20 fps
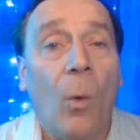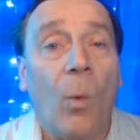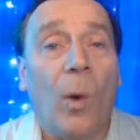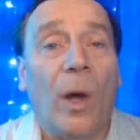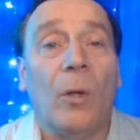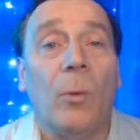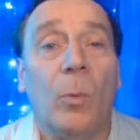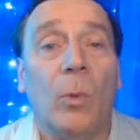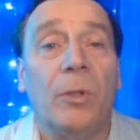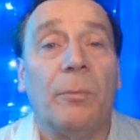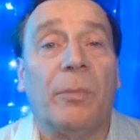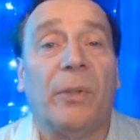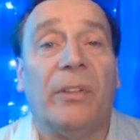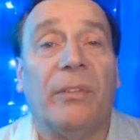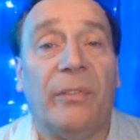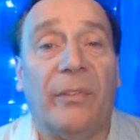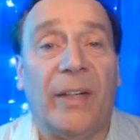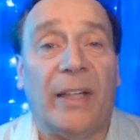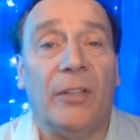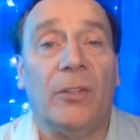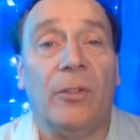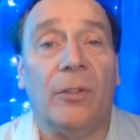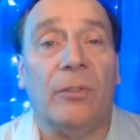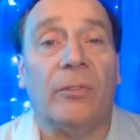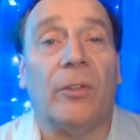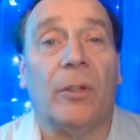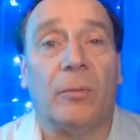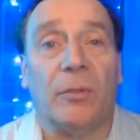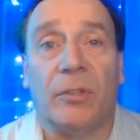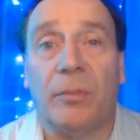what would prevent
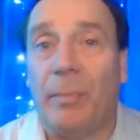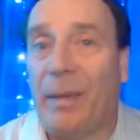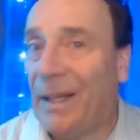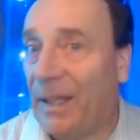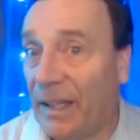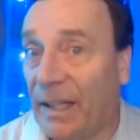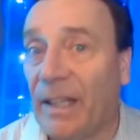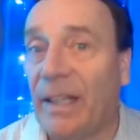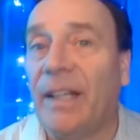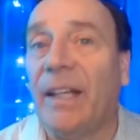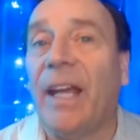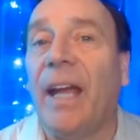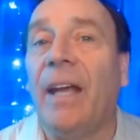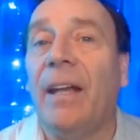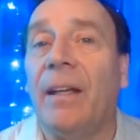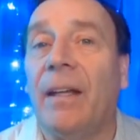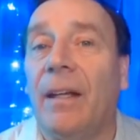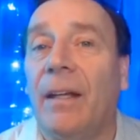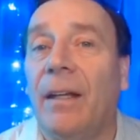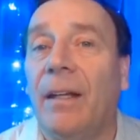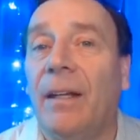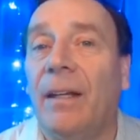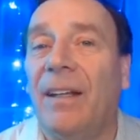you from spending it again